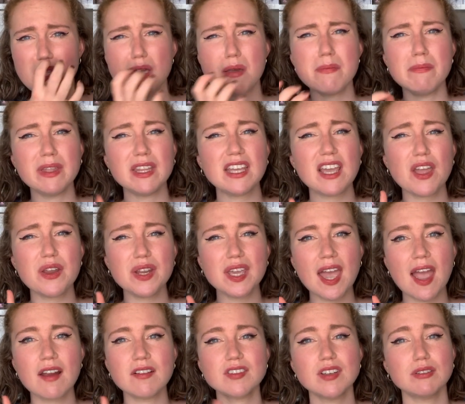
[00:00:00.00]
But the only
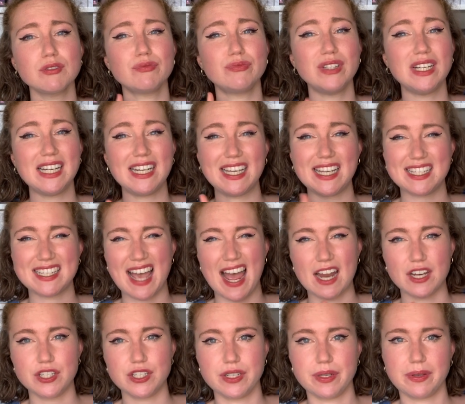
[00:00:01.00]
character I was really
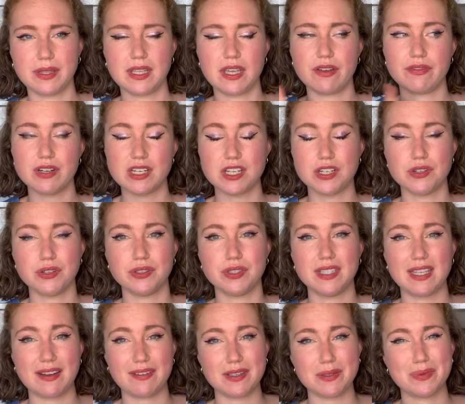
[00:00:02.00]
attached to in the original
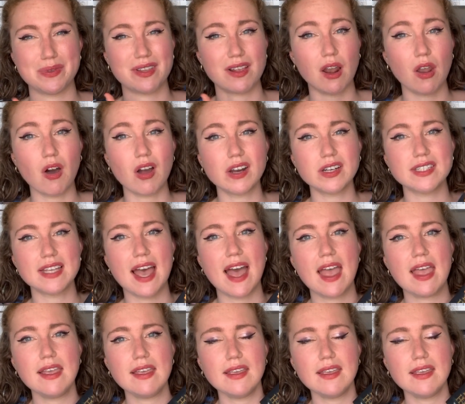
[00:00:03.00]
series was Glockta,